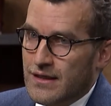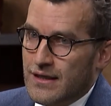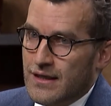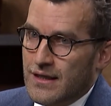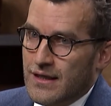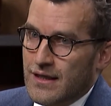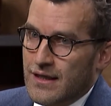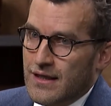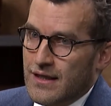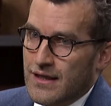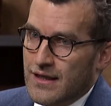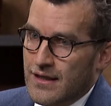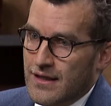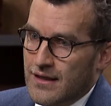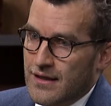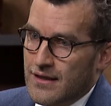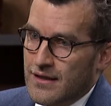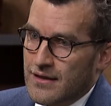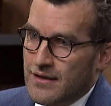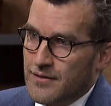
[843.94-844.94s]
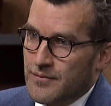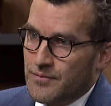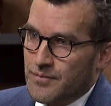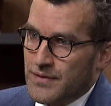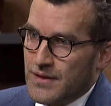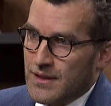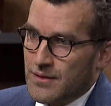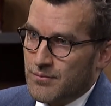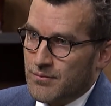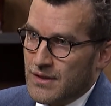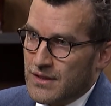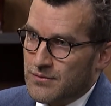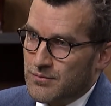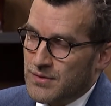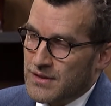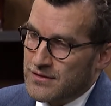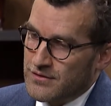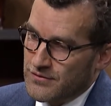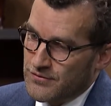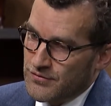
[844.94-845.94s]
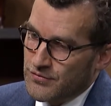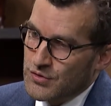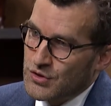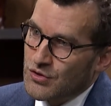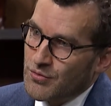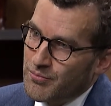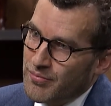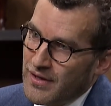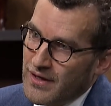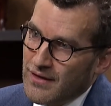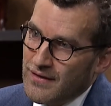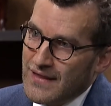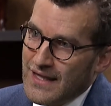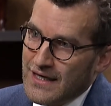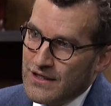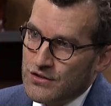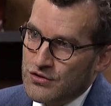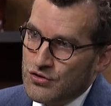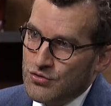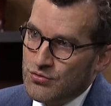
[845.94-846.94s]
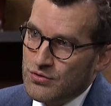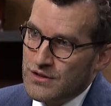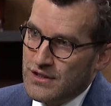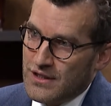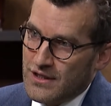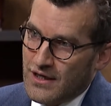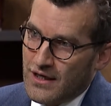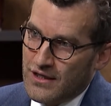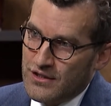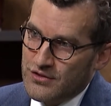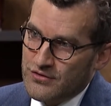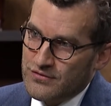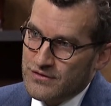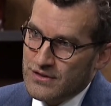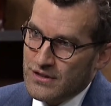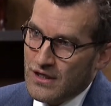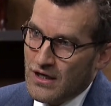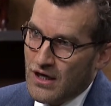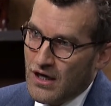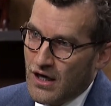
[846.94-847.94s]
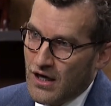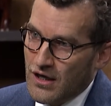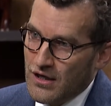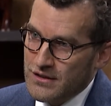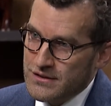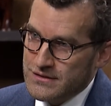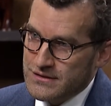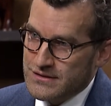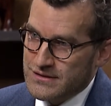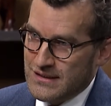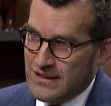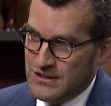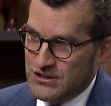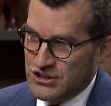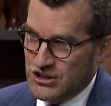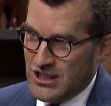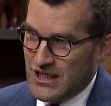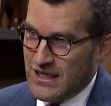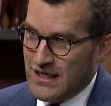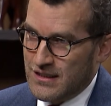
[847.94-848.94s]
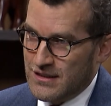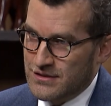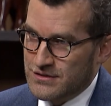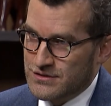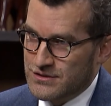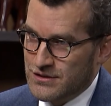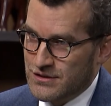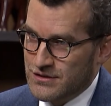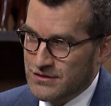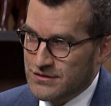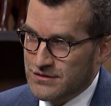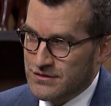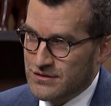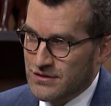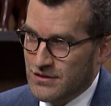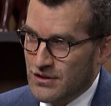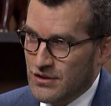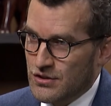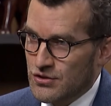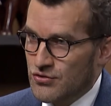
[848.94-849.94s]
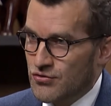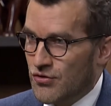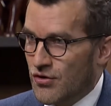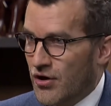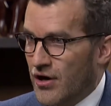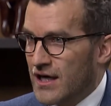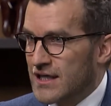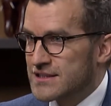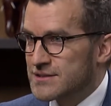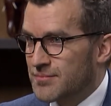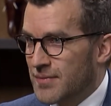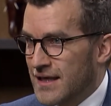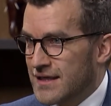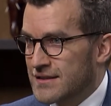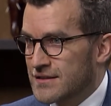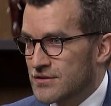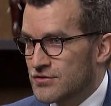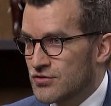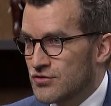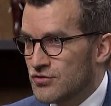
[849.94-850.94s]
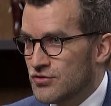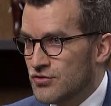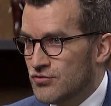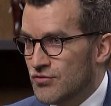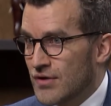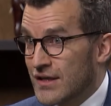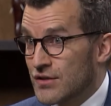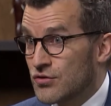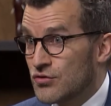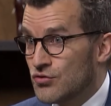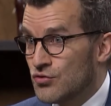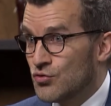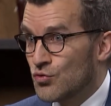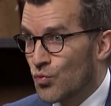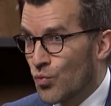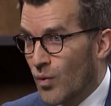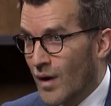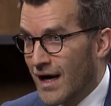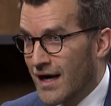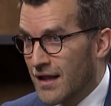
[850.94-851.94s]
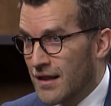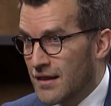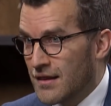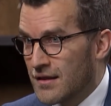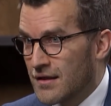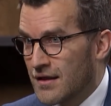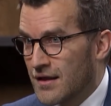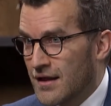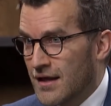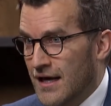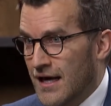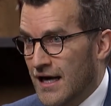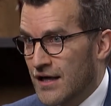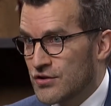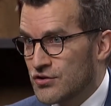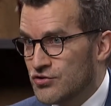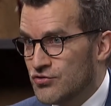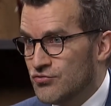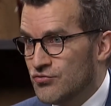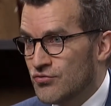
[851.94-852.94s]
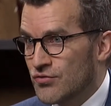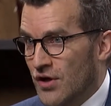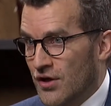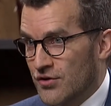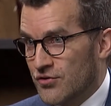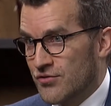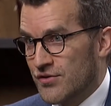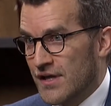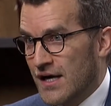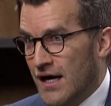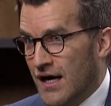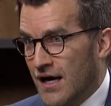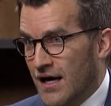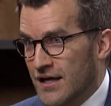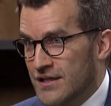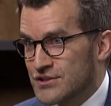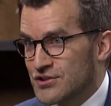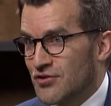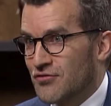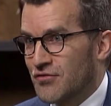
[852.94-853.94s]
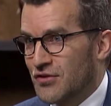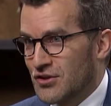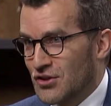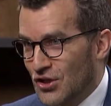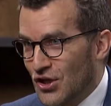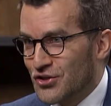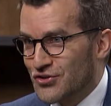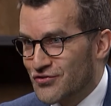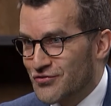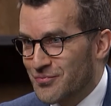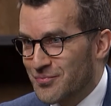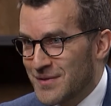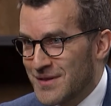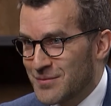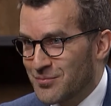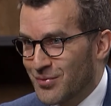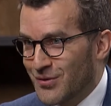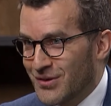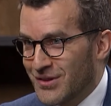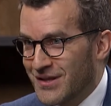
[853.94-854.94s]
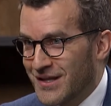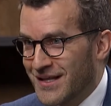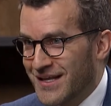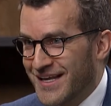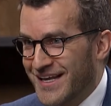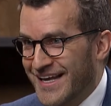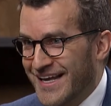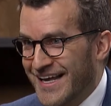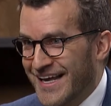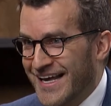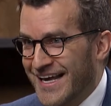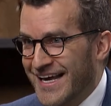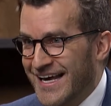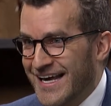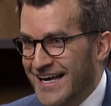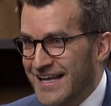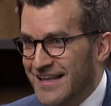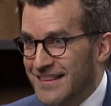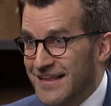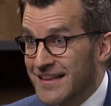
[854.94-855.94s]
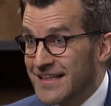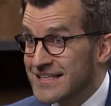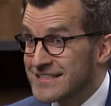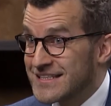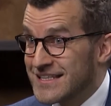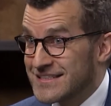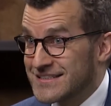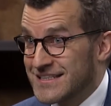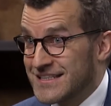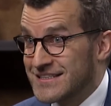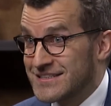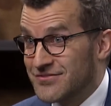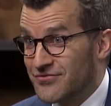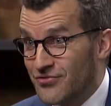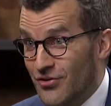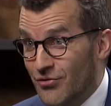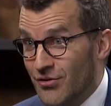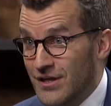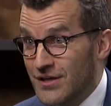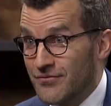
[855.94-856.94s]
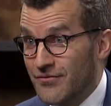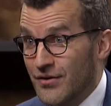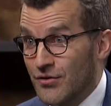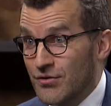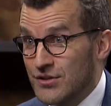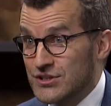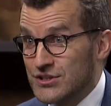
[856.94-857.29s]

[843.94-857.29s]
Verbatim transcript: Mm -hmm. um, but, but if we compare that to the kind of tasks and challenges right. you are expected to do and to do well and do under the eyes of a lot of people, uh, then it, it's, it's very, very